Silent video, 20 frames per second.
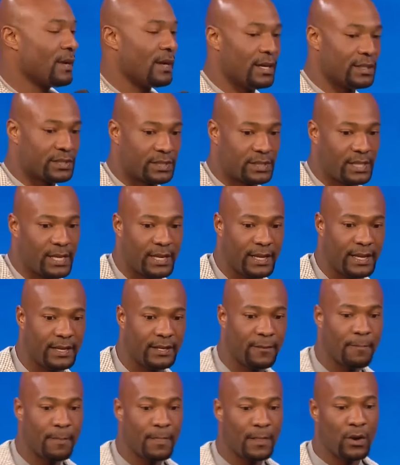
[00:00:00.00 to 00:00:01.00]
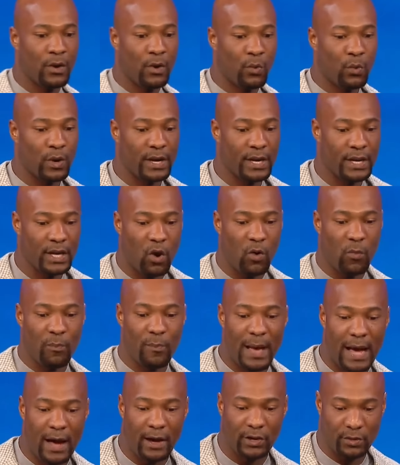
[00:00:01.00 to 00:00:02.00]
a city with no
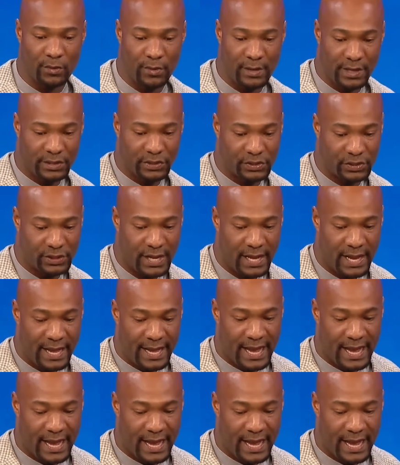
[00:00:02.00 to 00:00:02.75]
boundaries,